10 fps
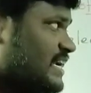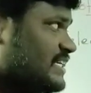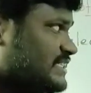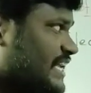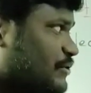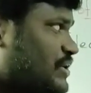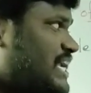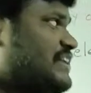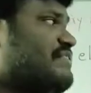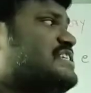then only it
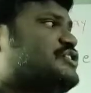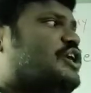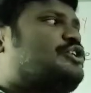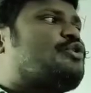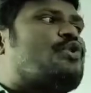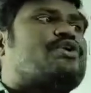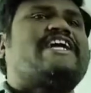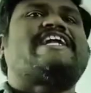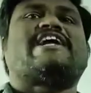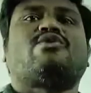will start to rotate
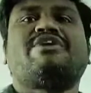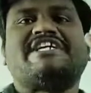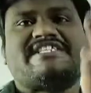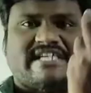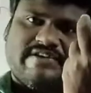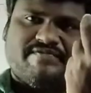around itself.